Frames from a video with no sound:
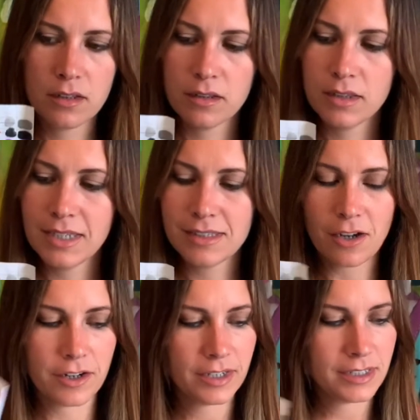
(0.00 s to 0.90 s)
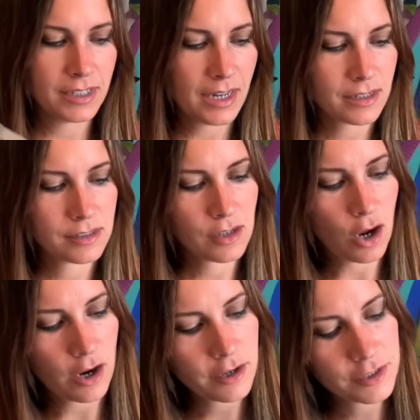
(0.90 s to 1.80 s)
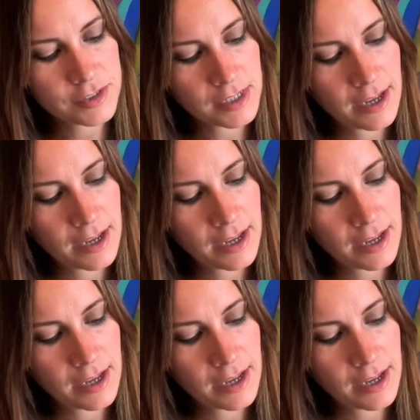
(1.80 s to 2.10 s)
these are index cards.